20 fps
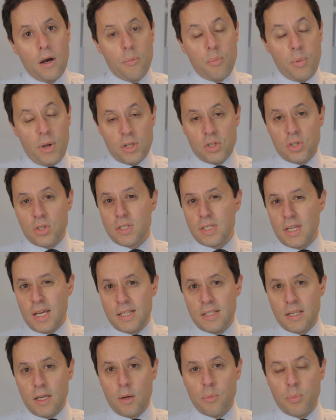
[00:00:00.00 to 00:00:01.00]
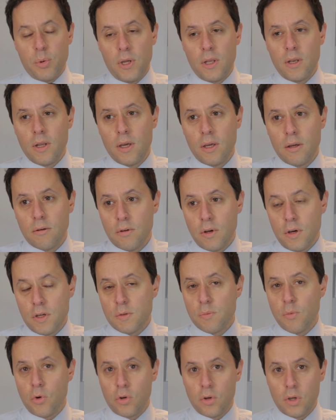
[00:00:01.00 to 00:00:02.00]
pension set up in a
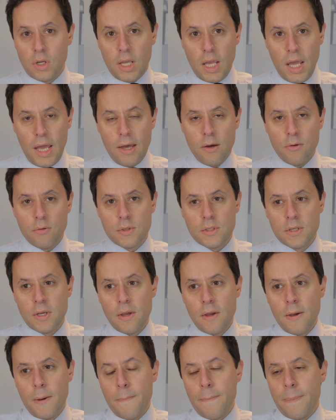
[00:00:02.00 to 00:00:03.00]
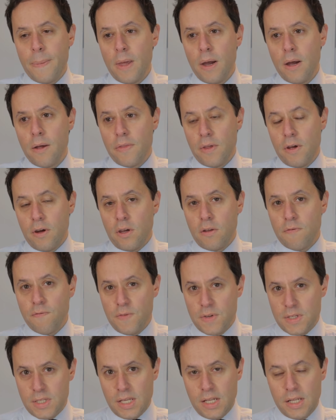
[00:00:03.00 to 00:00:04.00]
nice modern account that can
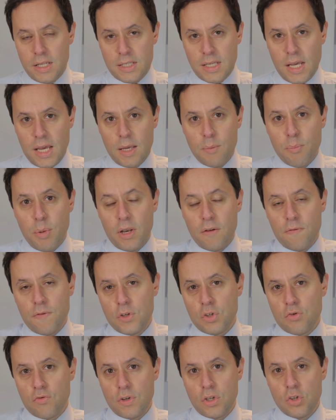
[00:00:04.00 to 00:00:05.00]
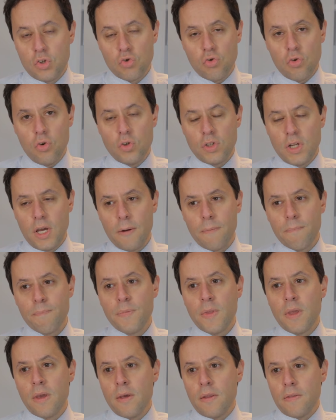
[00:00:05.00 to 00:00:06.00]
facilitate beneficiaries drawdown,
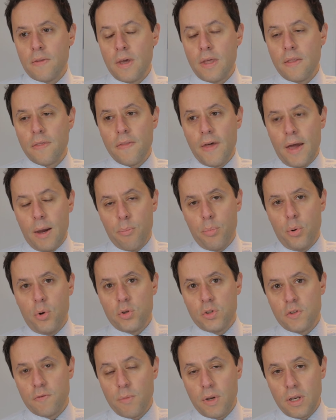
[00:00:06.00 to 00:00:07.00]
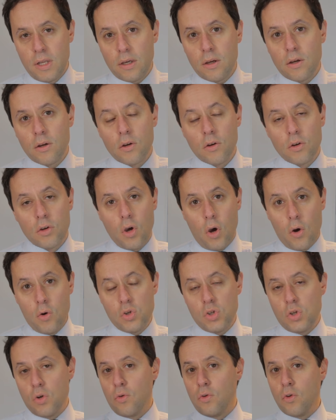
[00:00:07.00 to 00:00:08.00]
then that pot of money can go
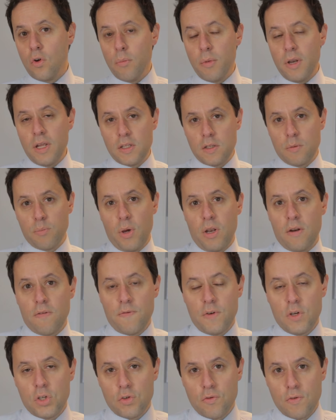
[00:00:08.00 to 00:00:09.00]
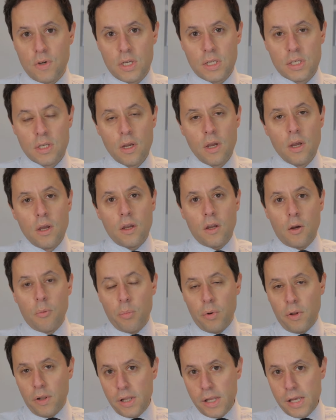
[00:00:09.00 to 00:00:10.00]
to your nominated beneficiaries
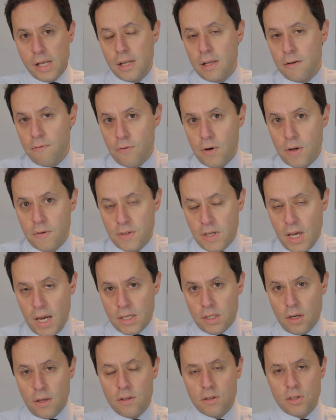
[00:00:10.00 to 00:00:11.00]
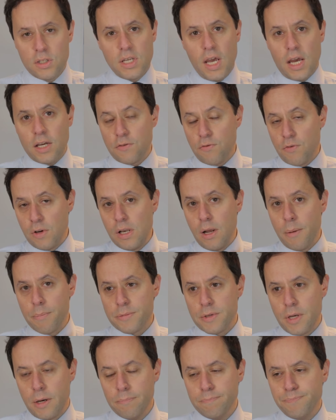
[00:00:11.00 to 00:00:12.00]
completely free of tax, either as a tax-free
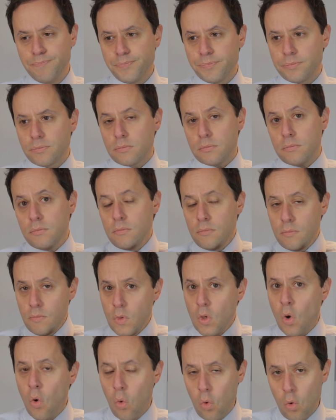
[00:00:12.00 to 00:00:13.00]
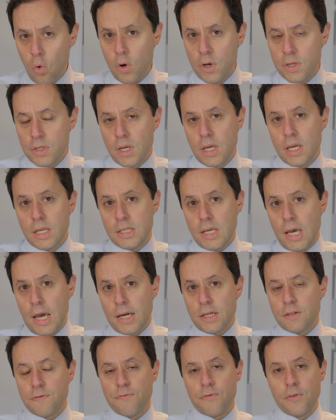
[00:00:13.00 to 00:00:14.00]
lump sum or as a
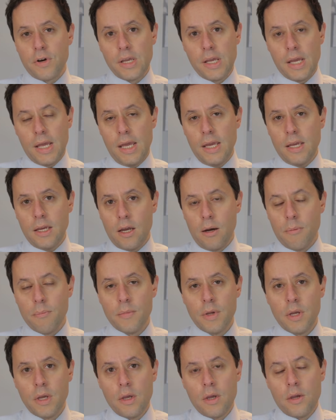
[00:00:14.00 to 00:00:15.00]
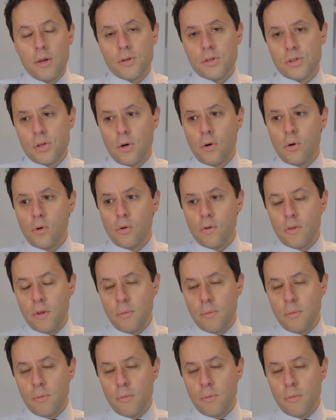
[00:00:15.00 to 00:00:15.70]
tax-free income. So